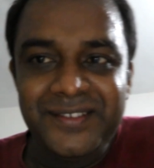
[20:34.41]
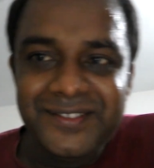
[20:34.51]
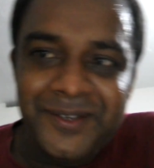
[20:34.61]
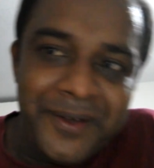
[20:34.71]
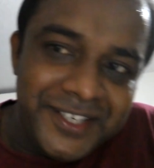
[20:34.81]

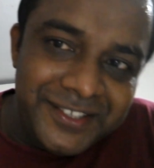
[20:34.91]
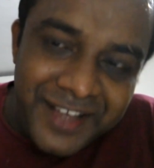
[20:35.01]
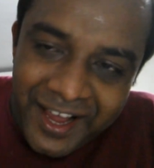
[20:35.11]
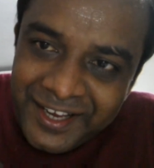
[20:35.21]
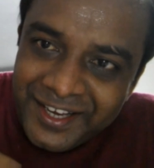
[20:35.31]
So it is
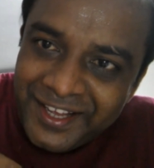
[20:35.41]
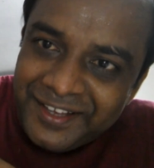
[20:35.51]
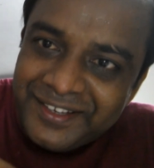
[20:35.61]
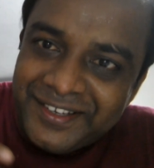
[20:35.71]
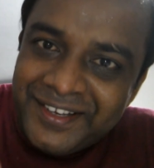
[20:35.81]

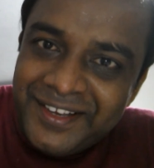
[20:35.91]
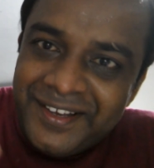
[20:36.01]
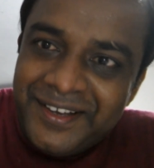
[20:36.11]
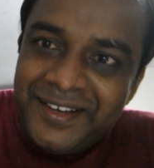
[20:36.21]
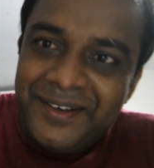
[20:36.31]
highly
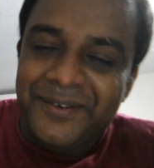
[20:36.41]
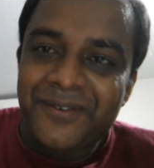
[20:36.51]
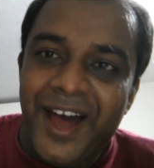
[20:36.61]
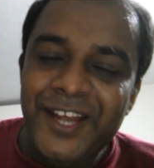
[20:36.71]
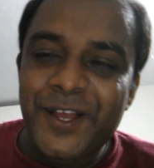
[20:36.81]

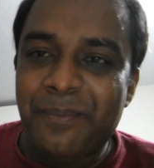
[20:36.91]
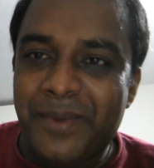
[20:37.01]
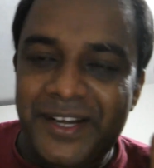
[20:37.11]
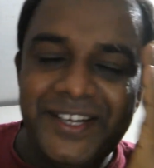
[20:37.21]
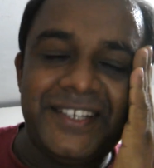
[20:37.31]
value
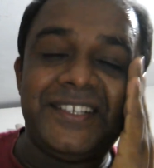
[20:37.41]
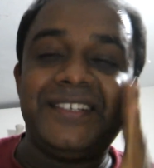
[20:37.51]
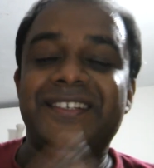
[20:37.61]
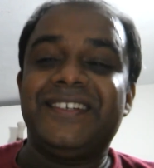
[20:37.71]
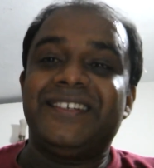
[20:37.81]
embodied
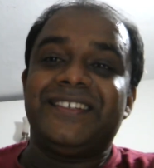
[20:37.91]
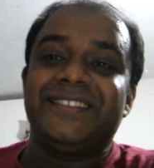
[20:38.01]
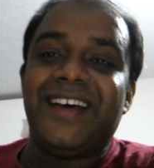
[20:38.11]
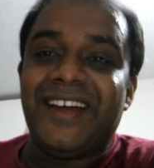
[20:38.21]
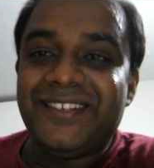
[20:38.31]

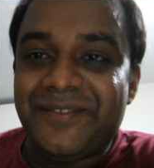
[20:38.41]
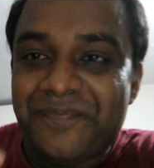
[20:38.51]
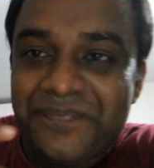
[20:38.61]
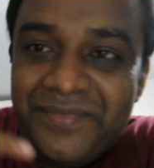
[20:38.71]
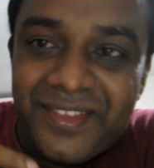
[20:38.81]

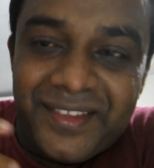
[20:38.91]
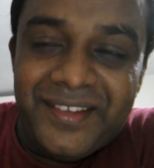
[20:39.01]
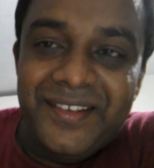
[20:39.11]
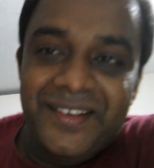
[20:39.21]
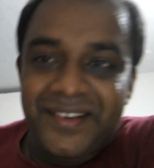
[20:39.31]
that
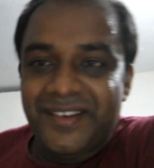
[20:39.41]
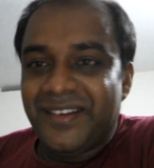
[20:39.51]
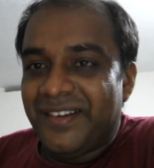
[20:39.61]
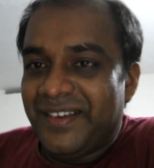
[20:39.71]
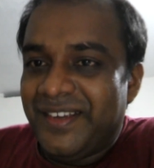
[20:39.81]

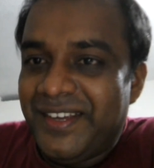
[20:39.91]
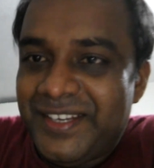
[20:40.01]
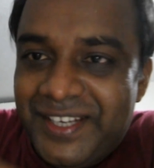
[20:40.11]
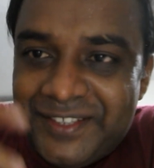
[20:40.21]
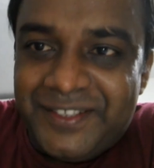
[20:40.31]
it
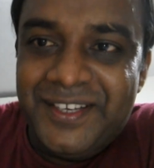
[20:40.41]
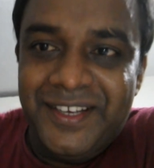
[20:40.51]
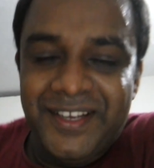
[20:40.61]
is